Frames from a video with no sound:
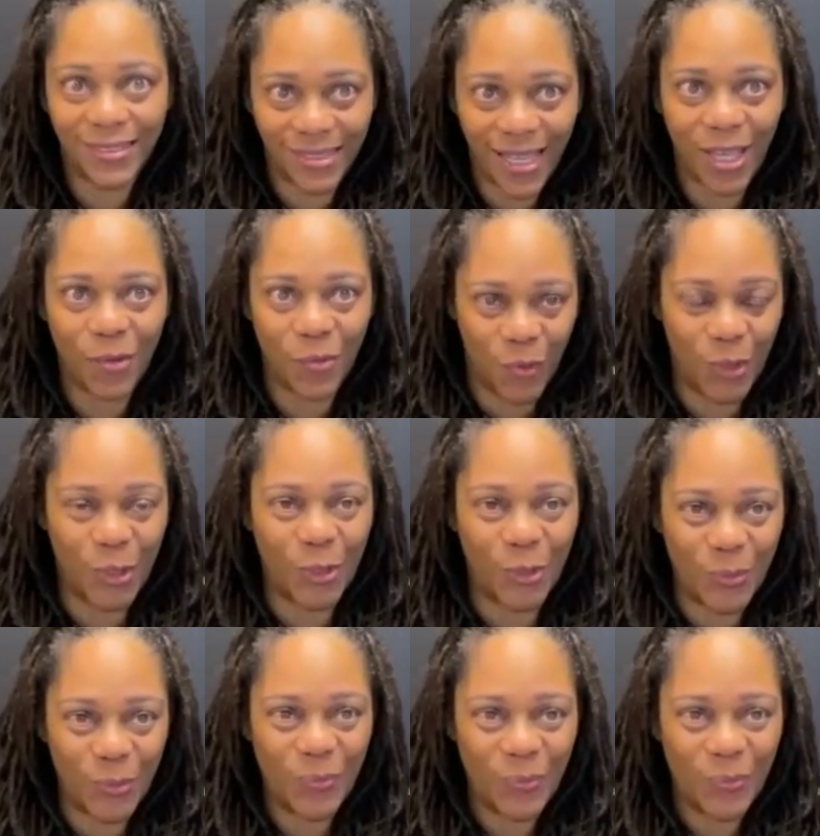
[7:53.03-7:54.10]
They
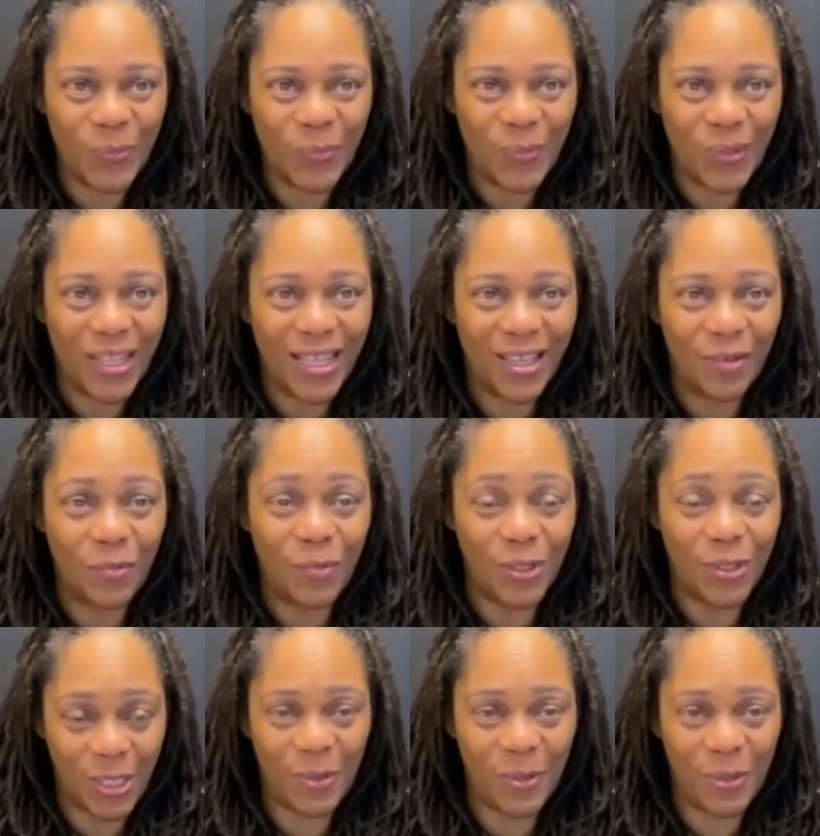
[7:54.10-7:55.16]
will. Will
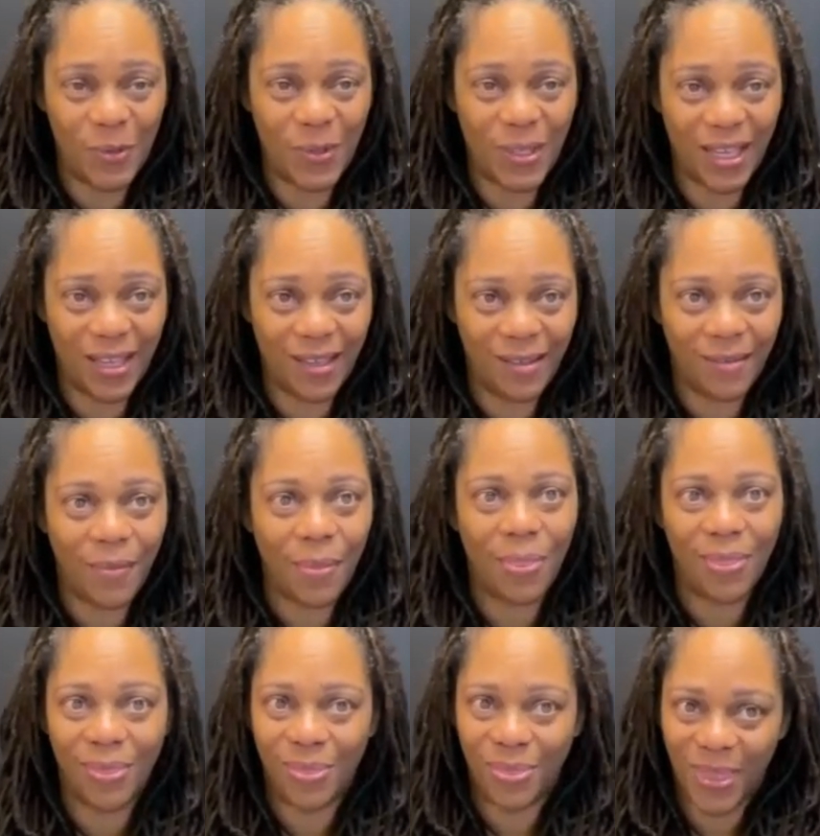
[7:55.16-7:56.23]
they be okay?
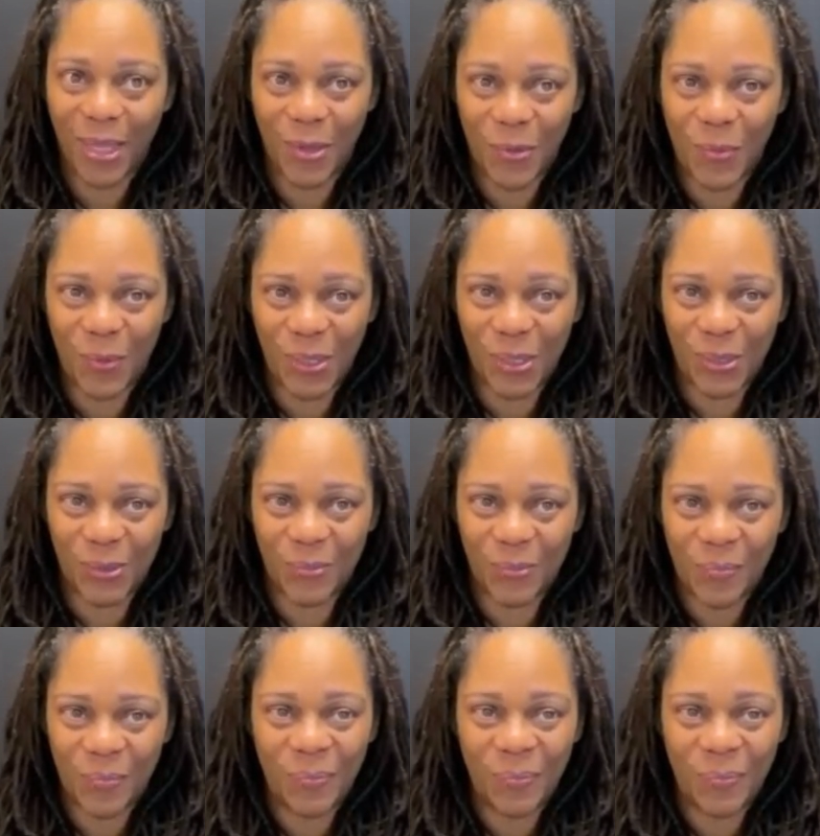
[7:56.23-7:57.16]
They will.